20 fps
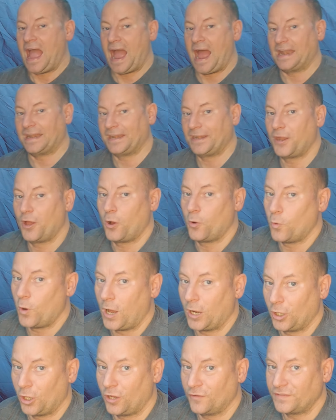And I know
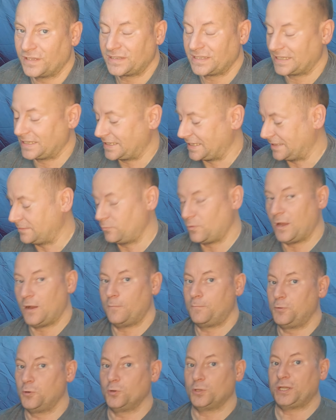what a lot of you are thinking,
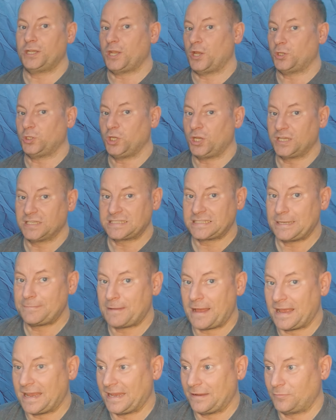well, Paul, you can
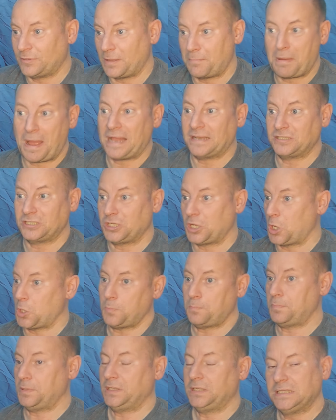sleep out here with a pad,
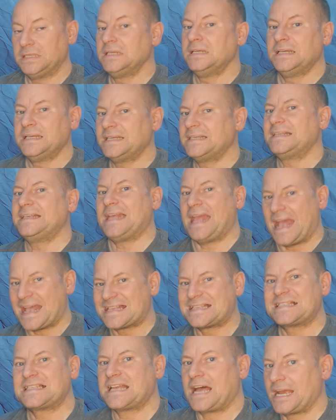but
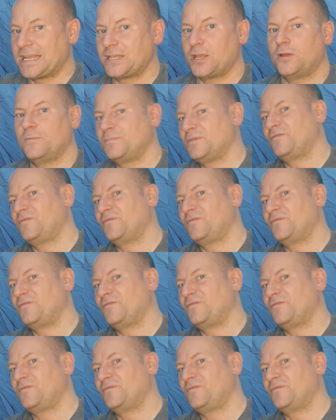yes, I know.